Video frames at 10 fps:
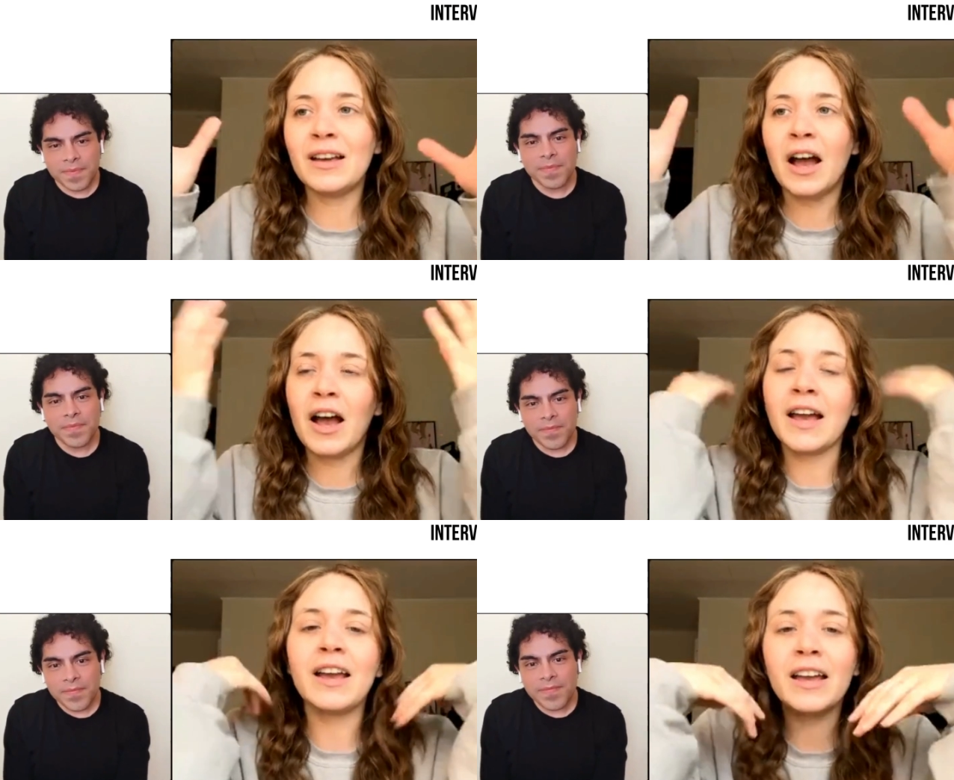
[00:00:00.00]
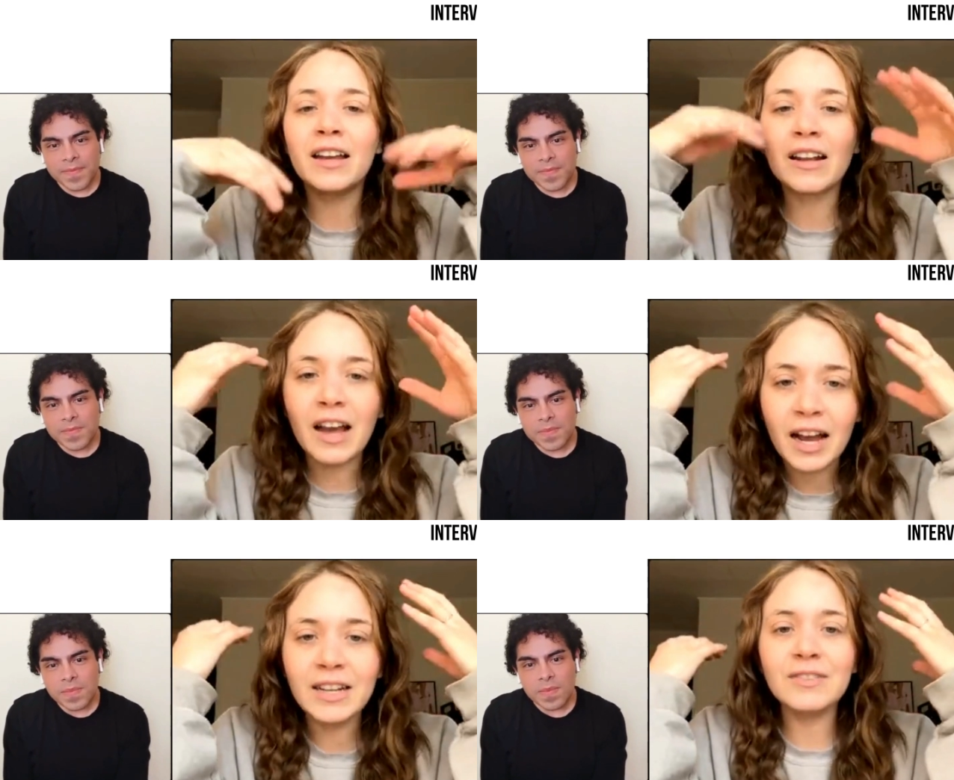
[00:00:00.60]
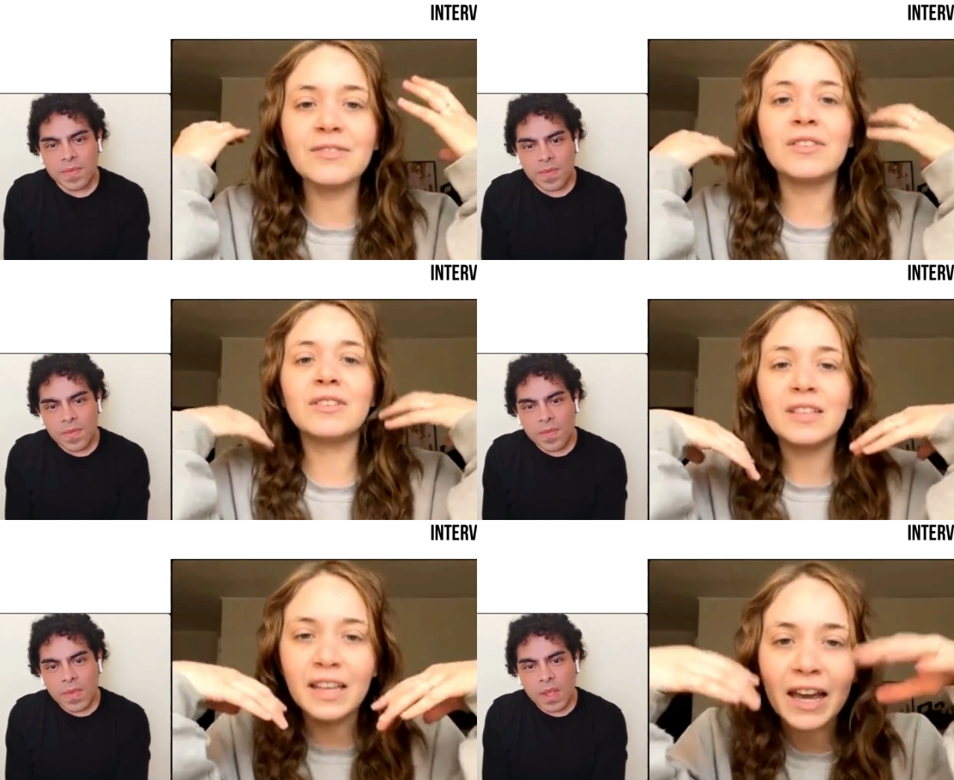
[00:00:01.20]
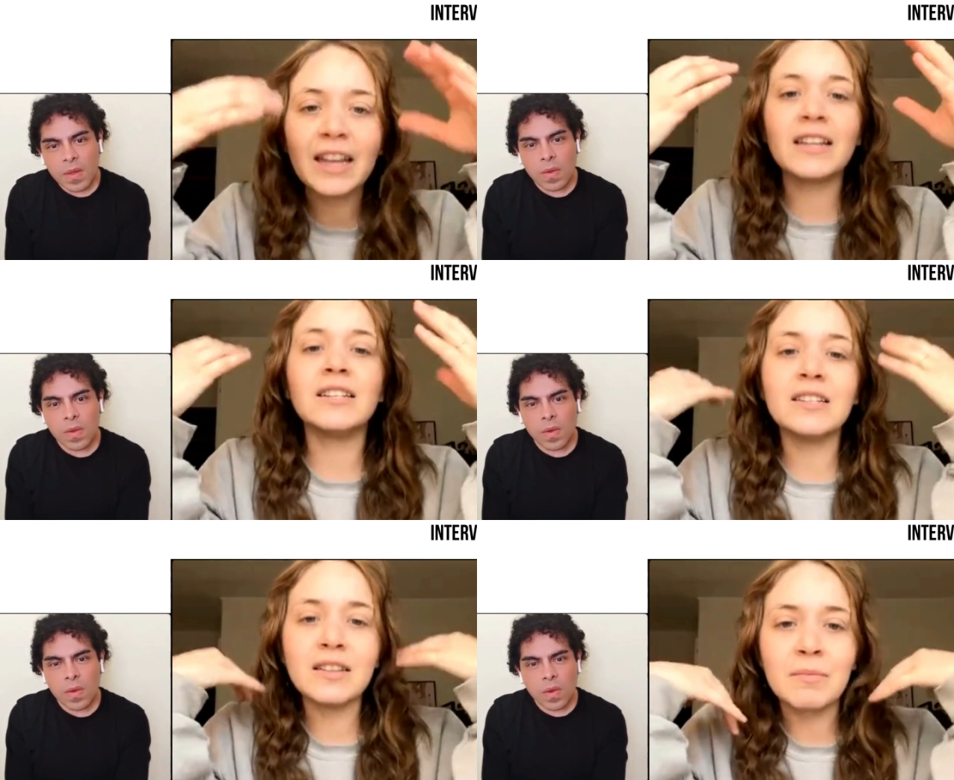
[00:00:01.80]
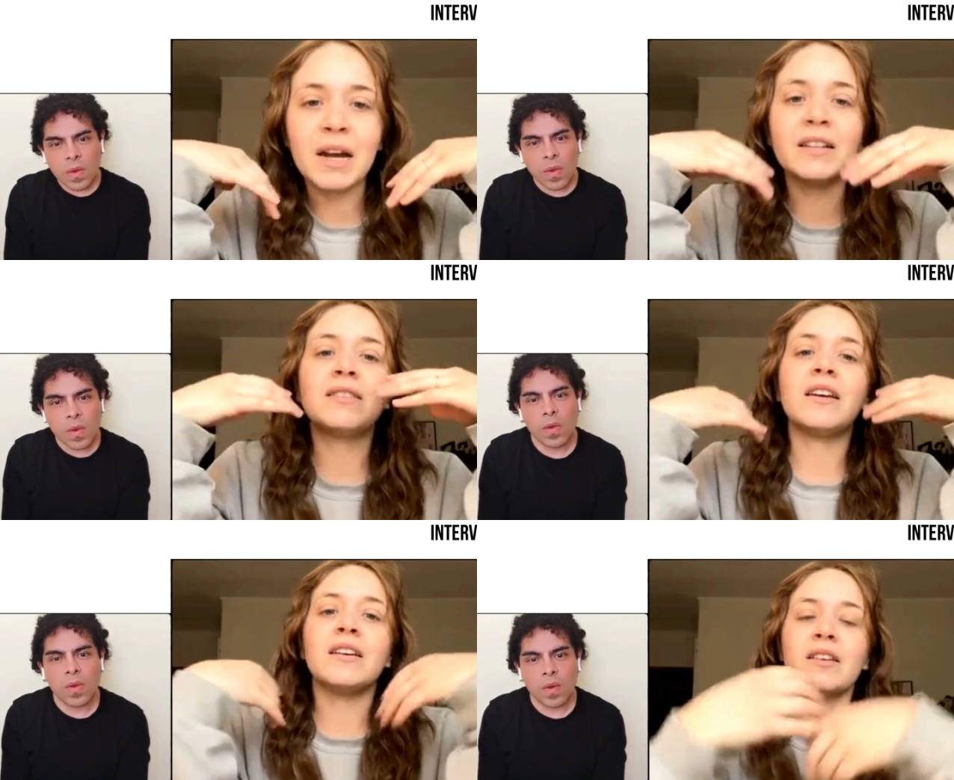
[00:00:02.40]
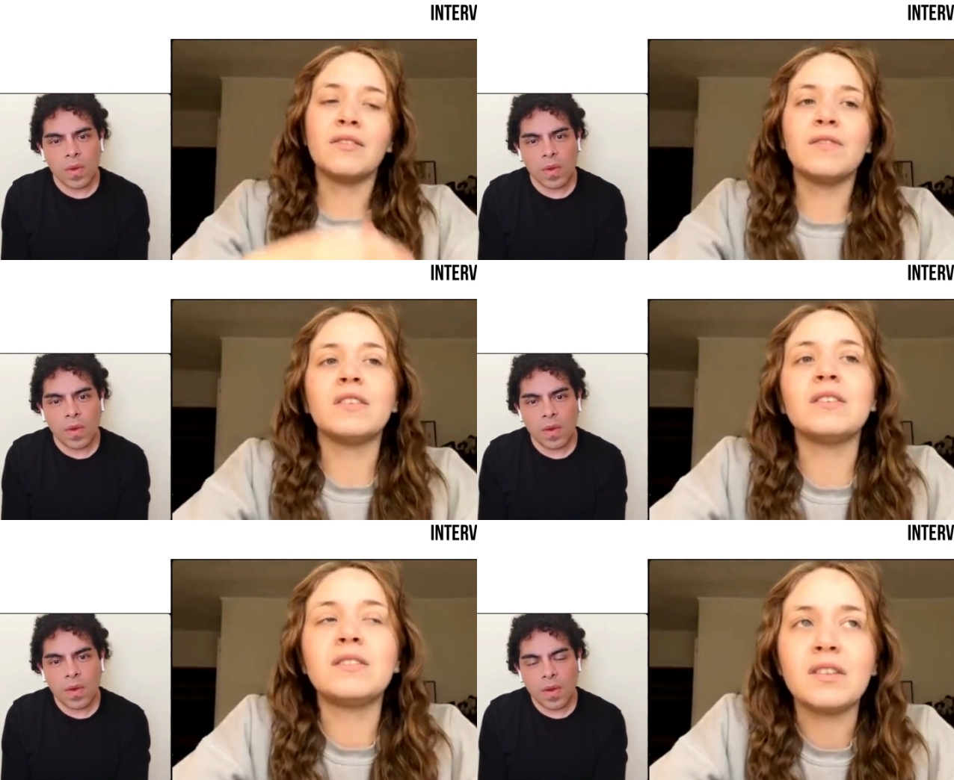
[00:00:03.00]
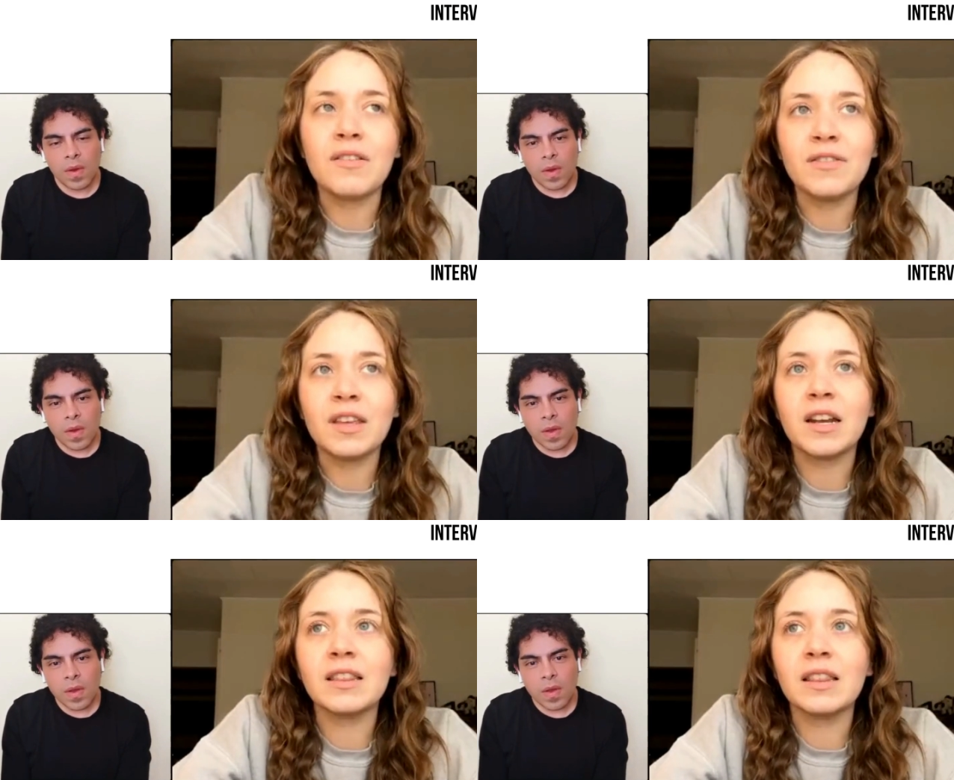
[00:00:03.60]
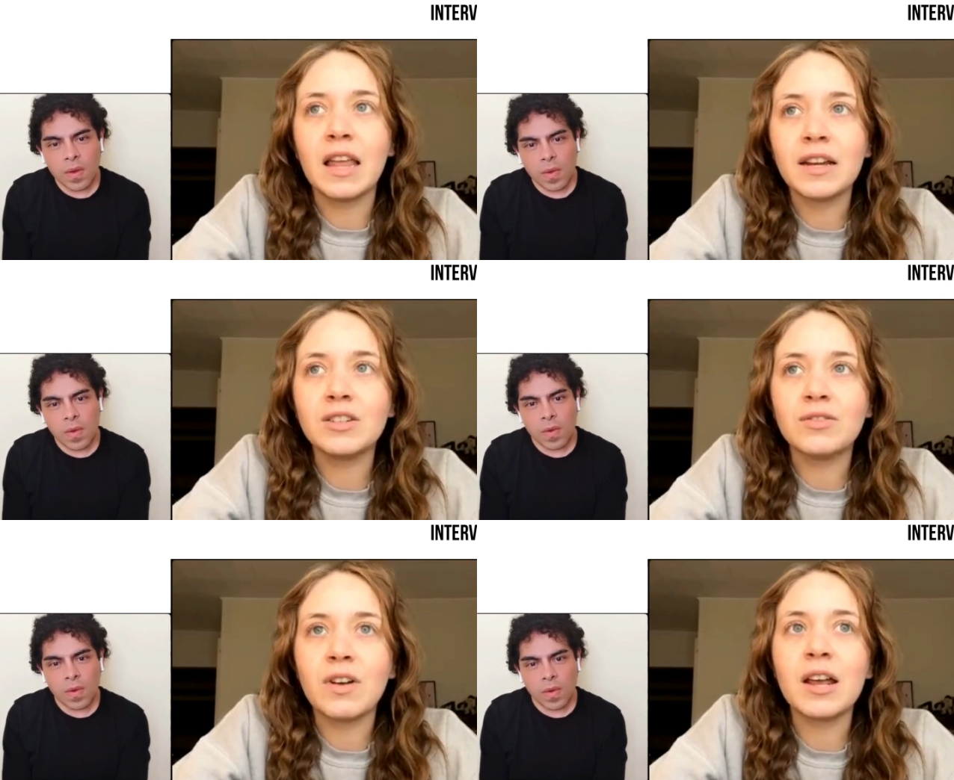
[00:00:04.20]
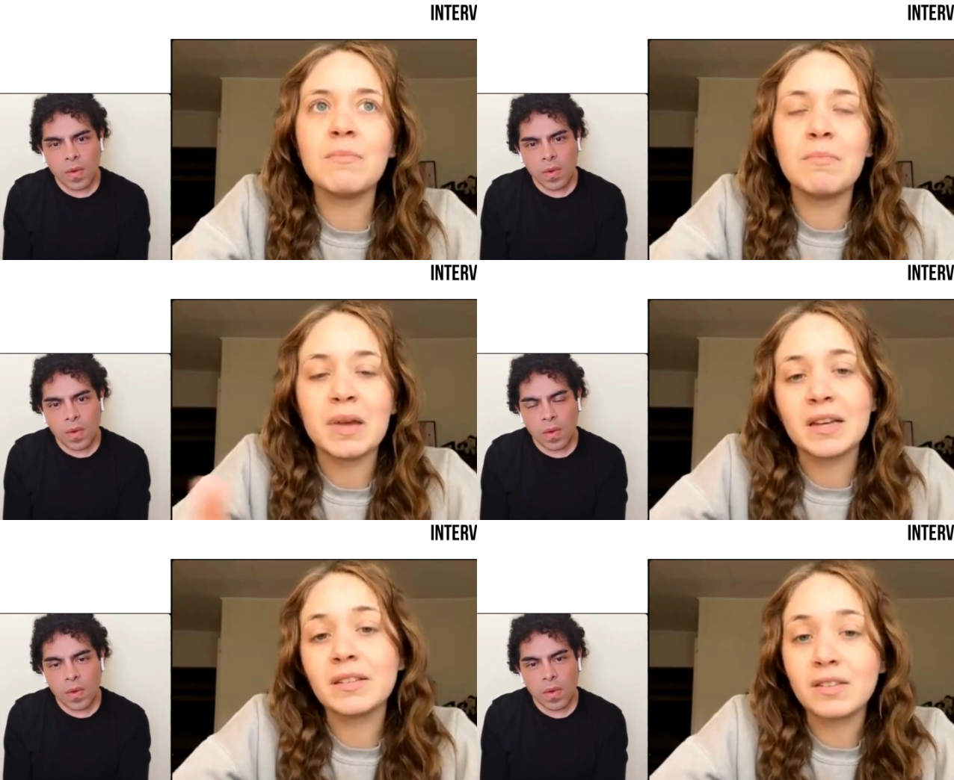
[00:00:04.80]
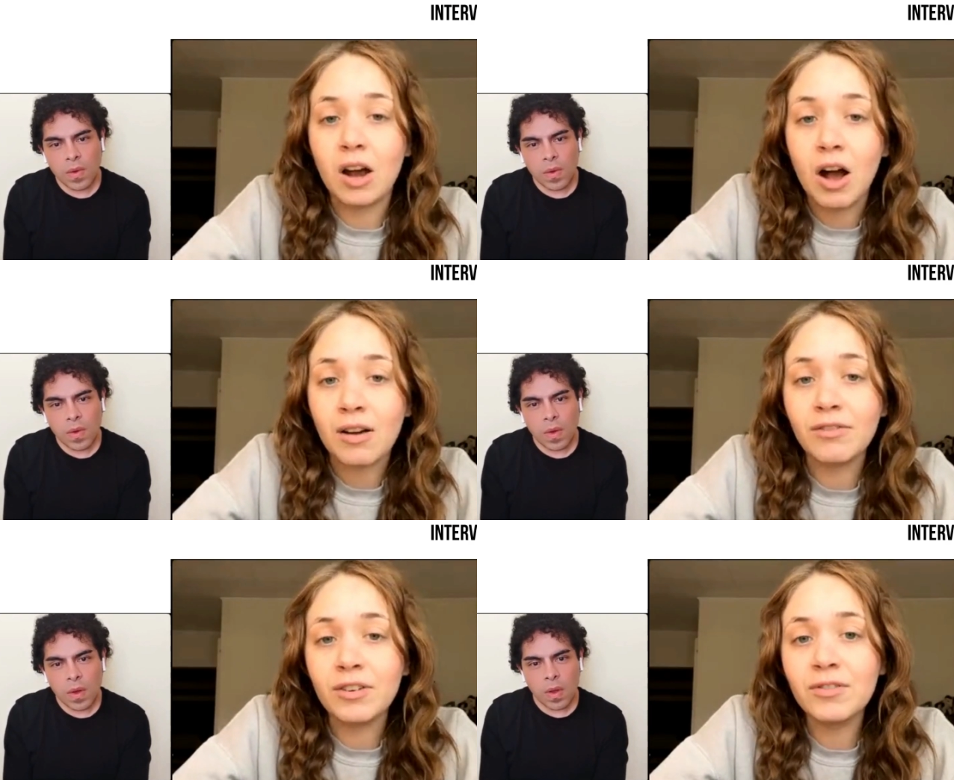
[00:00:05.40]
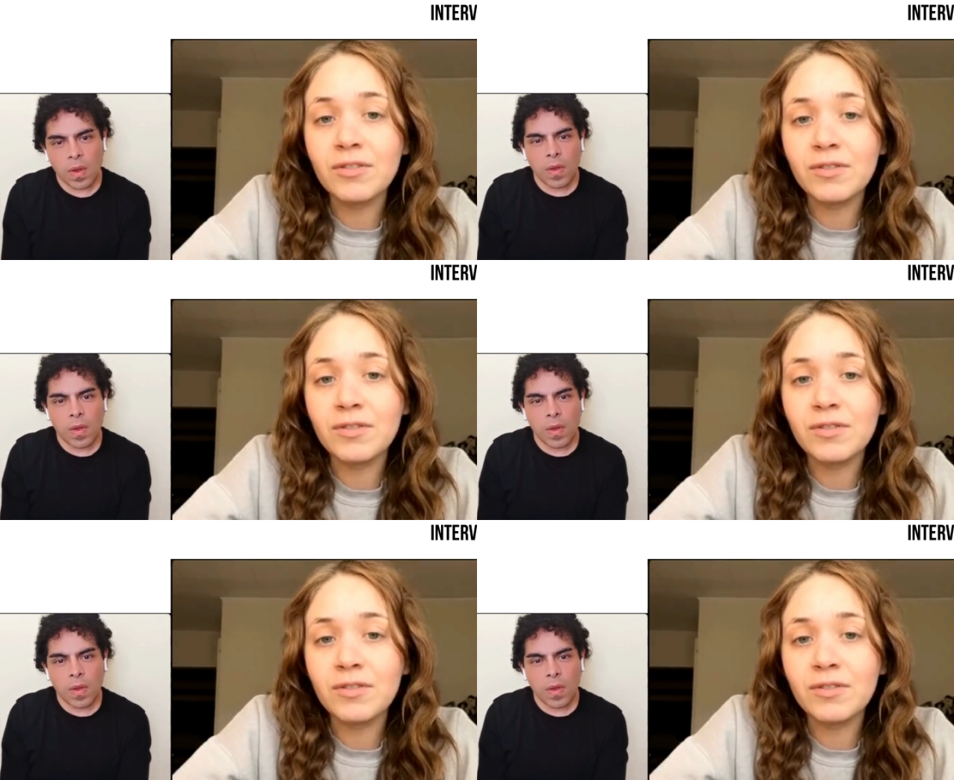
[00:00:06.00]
Speaker 1: I can kind of get into the mindset of the stuff that I'd like to write based off of